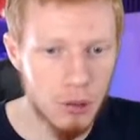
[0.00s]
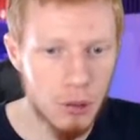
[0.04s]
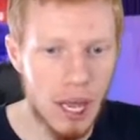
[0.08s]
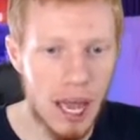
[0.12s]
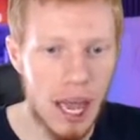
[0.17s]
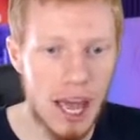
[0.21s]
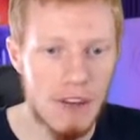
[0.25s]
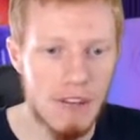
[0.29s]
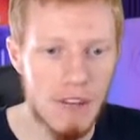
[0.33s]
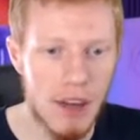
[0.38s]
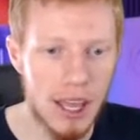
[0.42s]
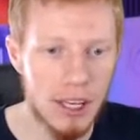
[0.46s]
you
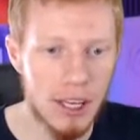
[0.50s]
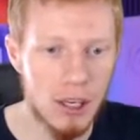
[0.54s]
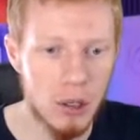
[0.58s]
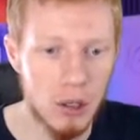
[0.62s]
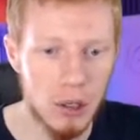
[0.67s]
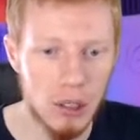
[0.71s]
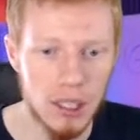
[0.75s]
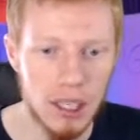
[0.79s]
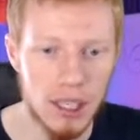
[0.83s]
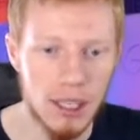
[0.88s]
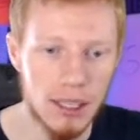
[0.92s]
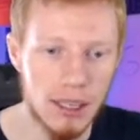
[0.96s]
have a
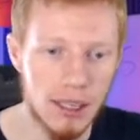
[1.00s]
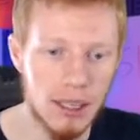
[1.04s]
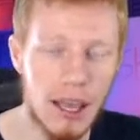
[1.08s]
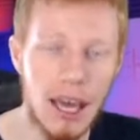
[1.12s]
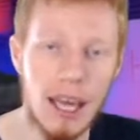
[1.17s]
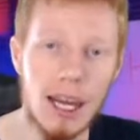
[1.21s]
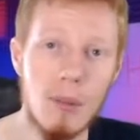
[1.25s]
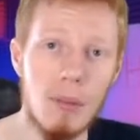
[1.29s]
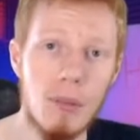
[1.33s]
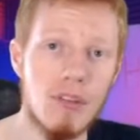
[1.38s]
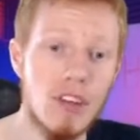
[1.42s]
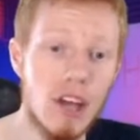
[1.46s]
good
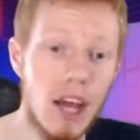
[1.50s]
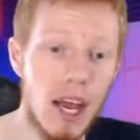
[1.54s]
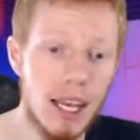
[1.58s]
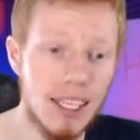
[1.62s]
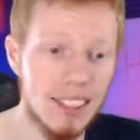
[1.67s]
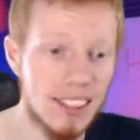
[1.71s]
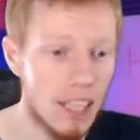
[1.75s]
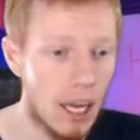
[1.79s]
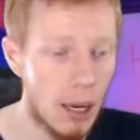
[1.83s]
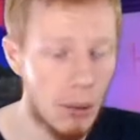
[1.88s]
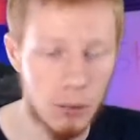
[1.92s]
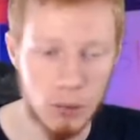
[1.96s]
lineup of
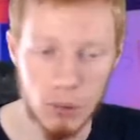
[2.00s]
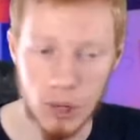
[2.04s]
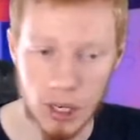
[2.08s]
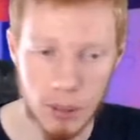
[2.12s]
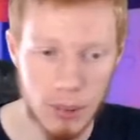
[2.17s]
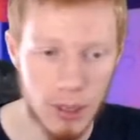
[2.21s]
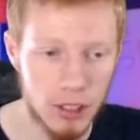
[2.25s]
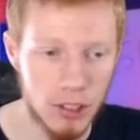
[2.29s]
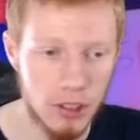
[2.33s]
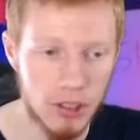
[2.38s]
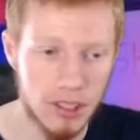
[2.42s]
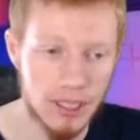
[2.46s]
guys, I would
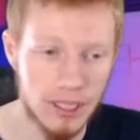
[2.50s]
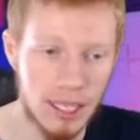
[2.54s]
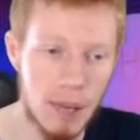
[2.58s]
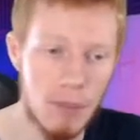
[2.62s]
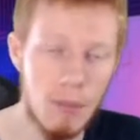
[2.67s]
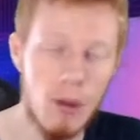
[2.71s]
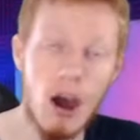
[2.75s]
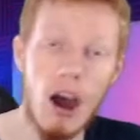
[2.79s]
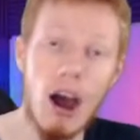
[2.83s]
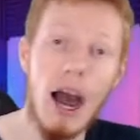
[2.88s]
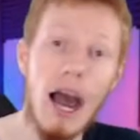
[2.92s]
recommend using them.